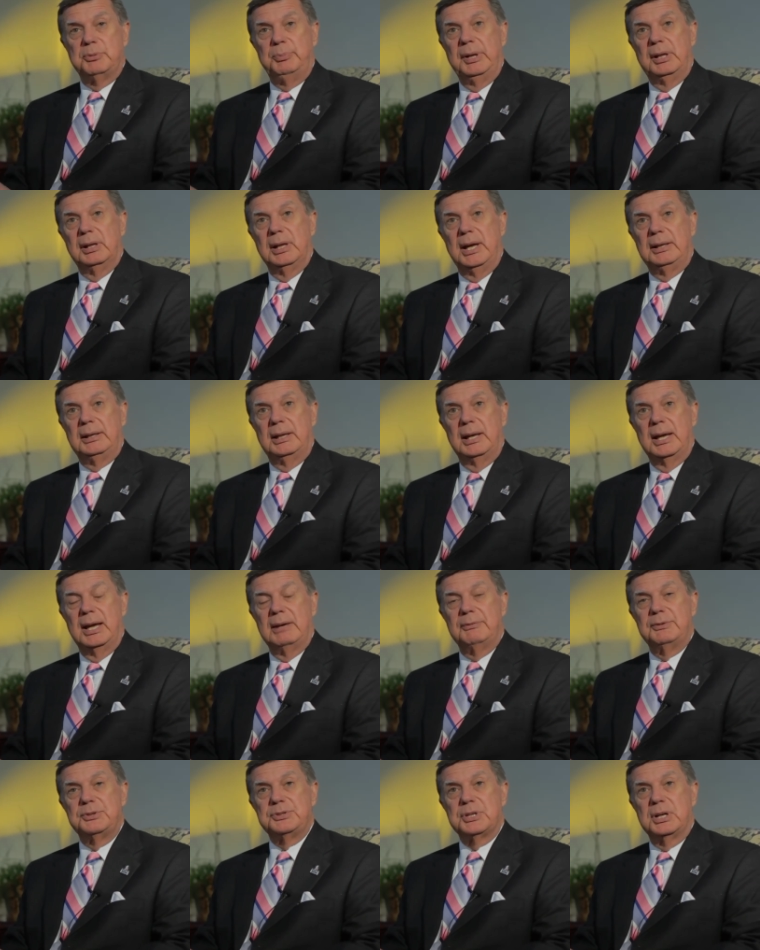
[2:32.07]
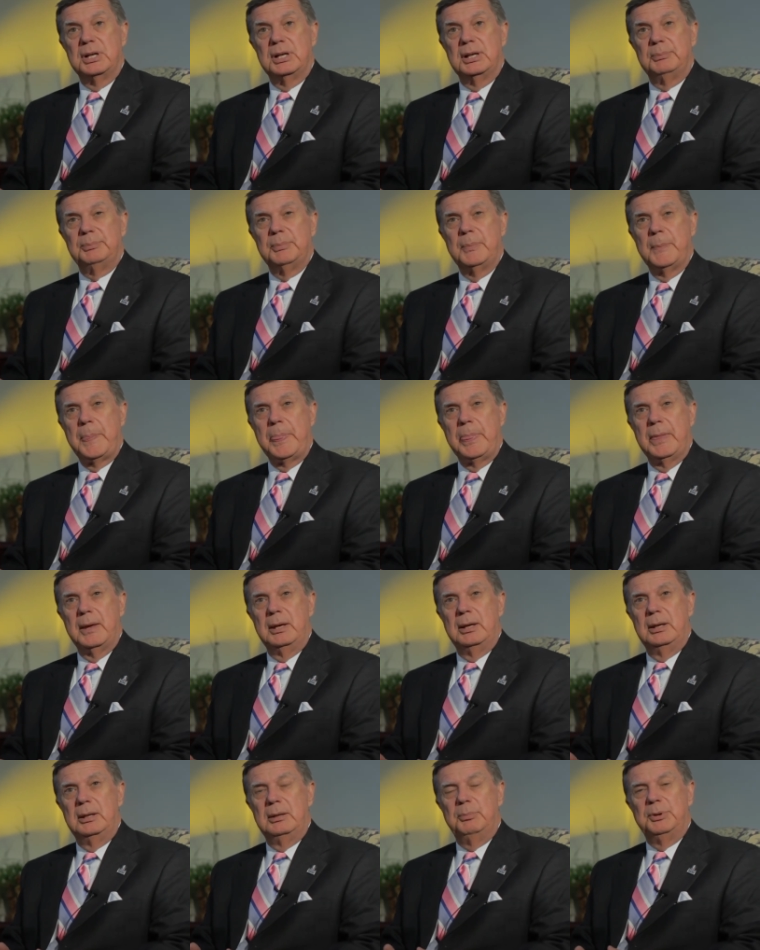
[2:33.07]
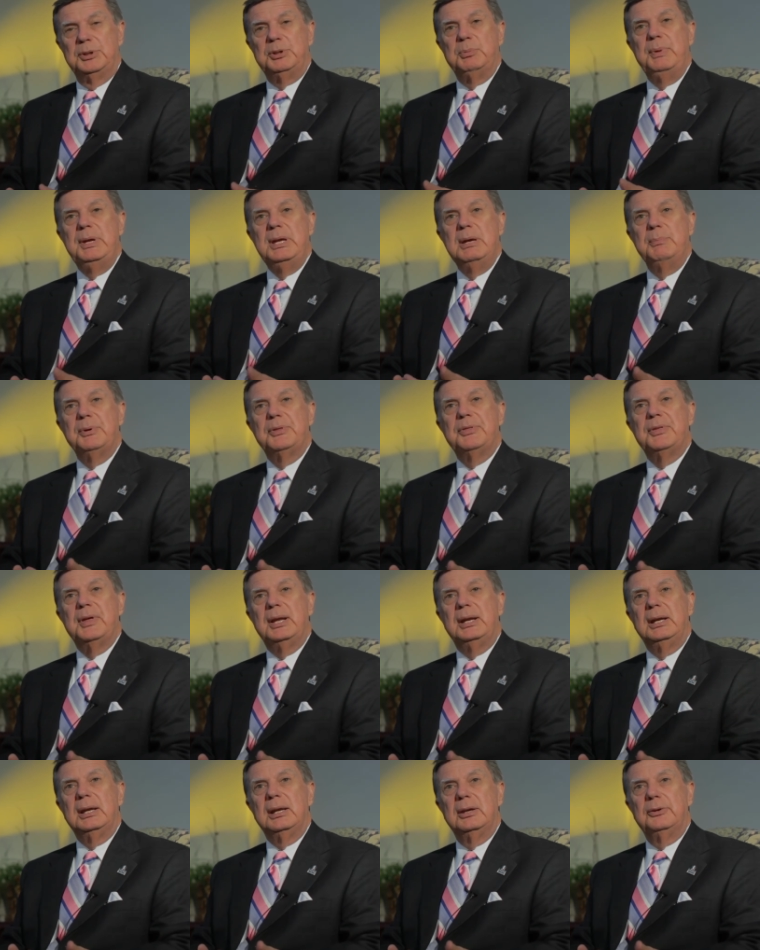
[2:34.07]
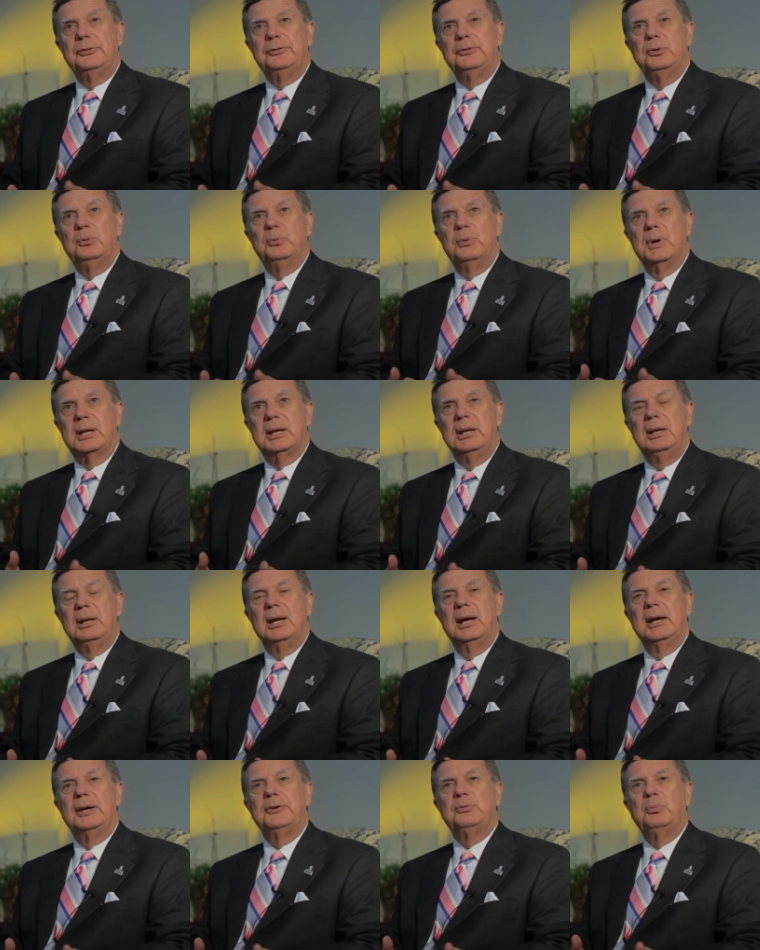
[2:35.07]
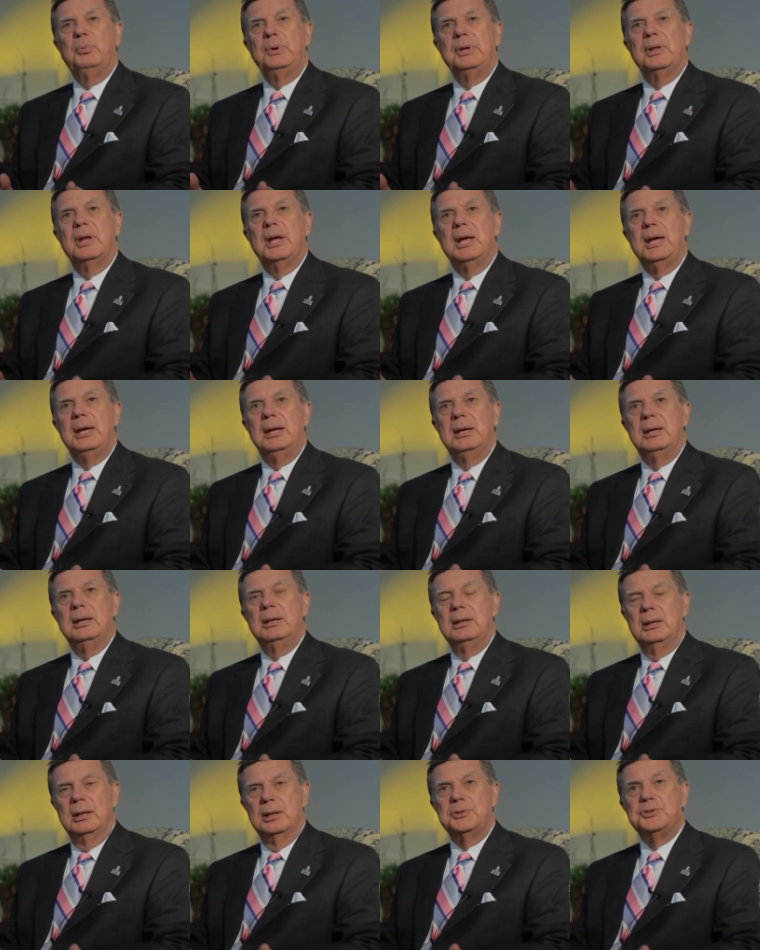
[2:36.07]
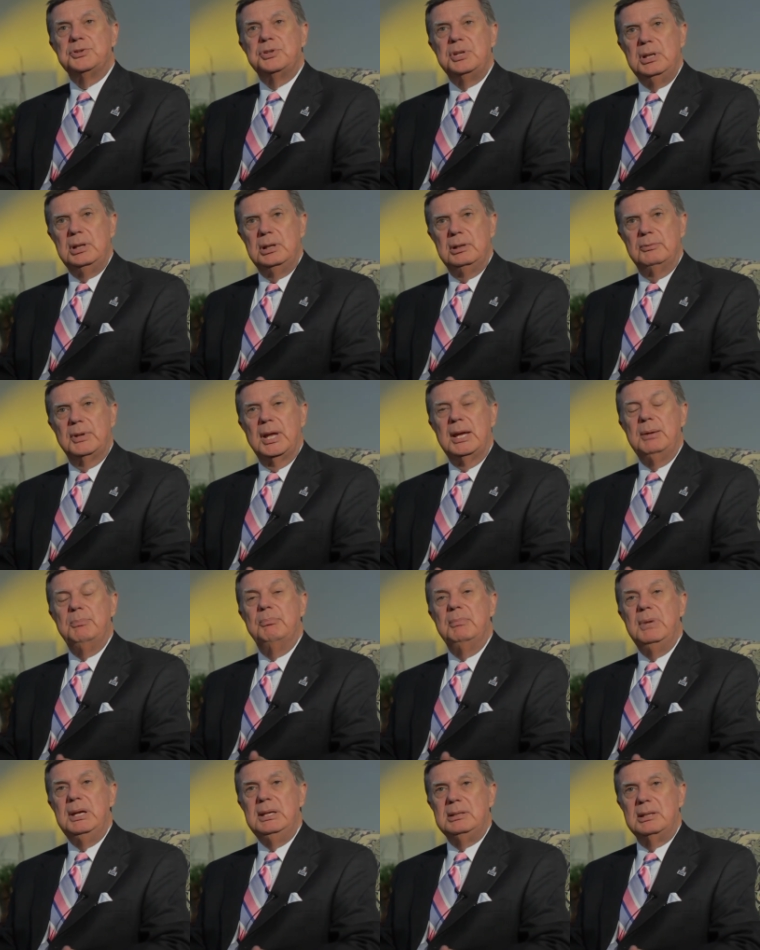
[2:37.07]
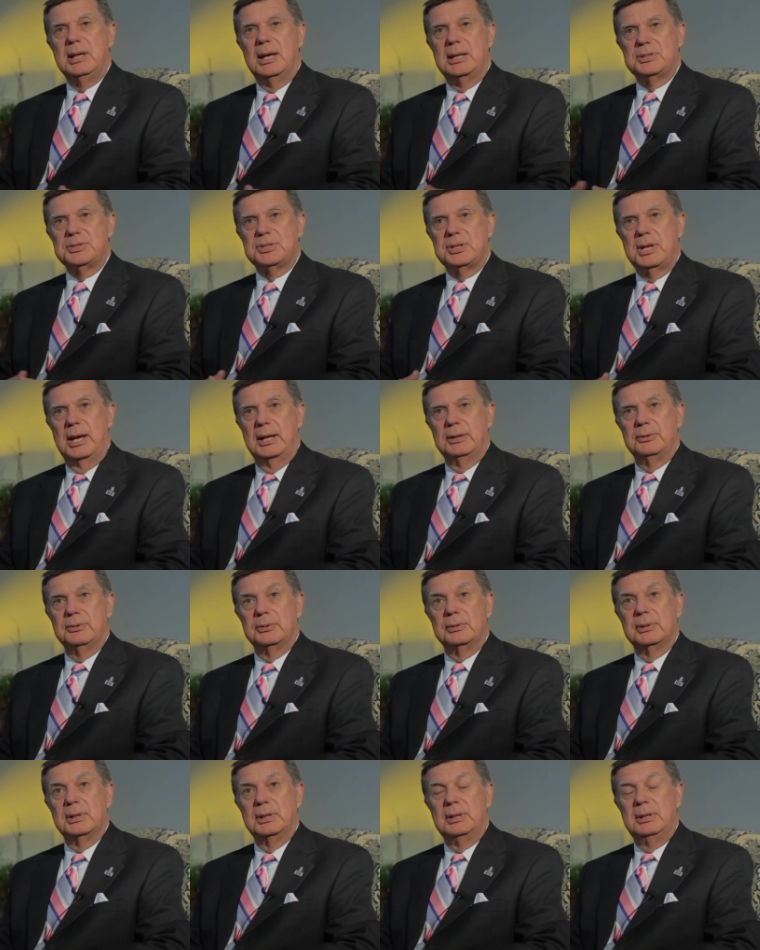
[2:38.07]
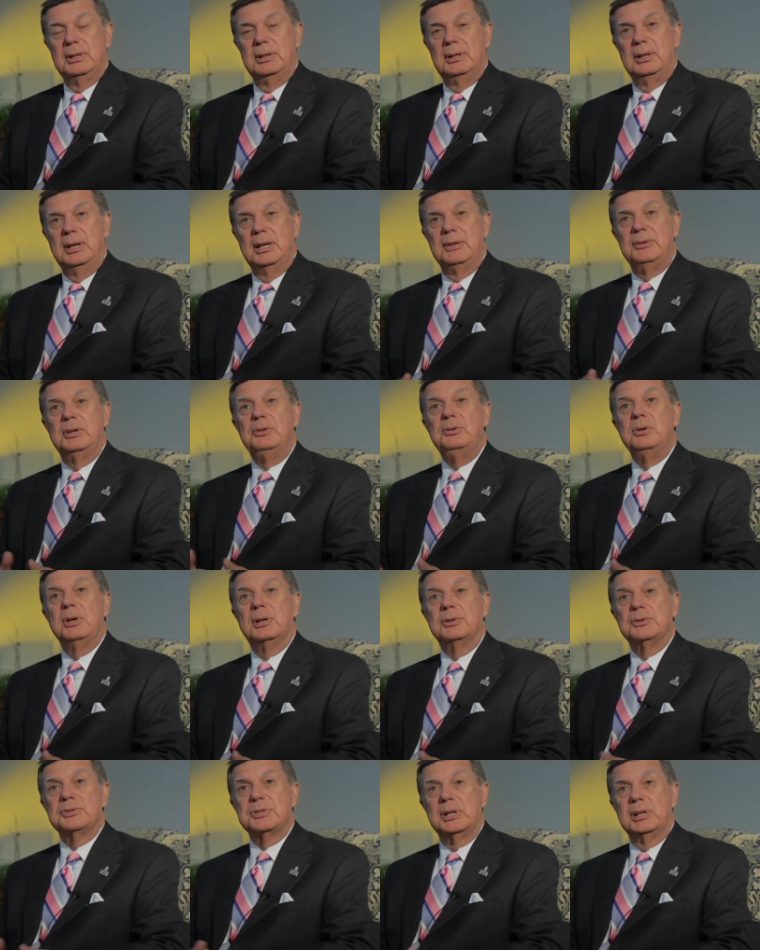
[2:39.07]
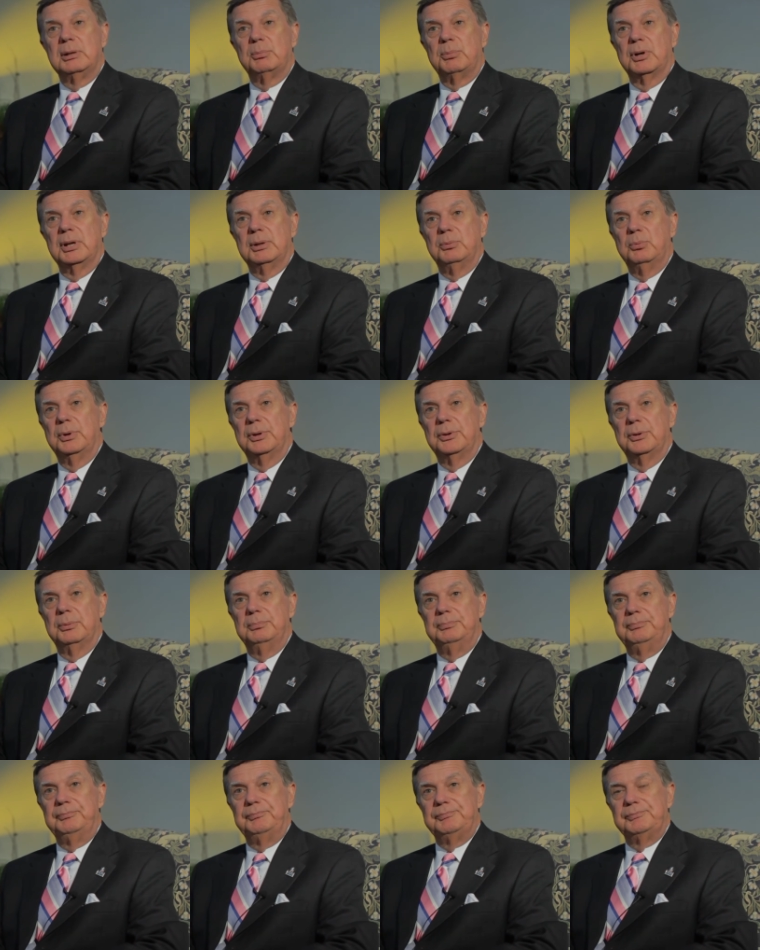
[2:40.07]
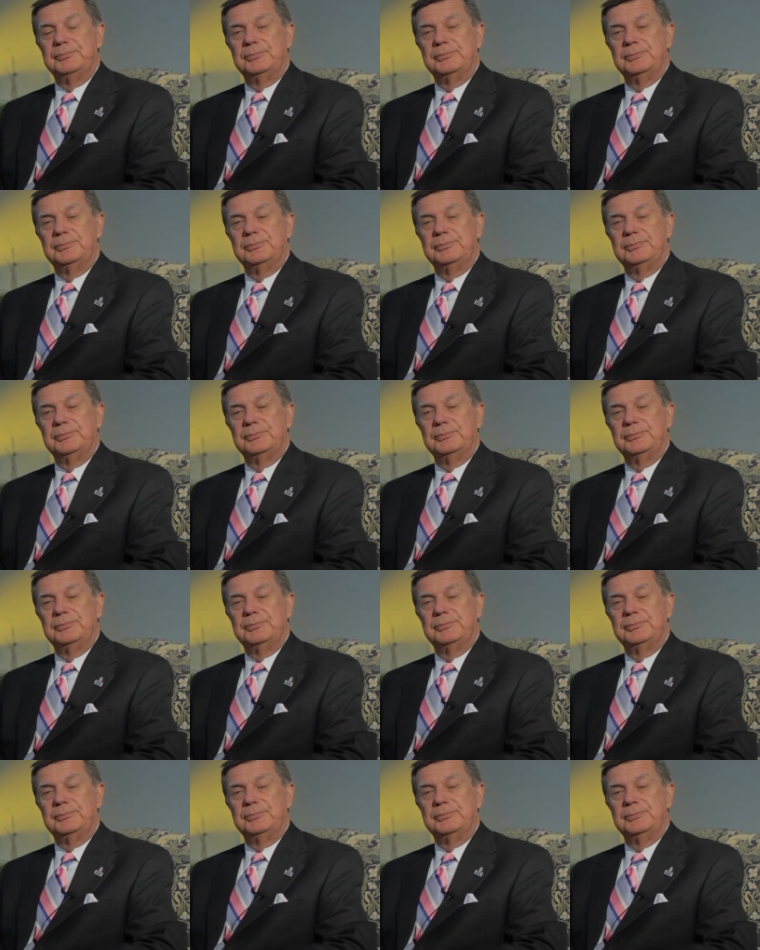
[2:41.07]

be glad they have a job. But to be empathetic is to recognize when they achieve, they meet that standard, and then you can celebrate with them.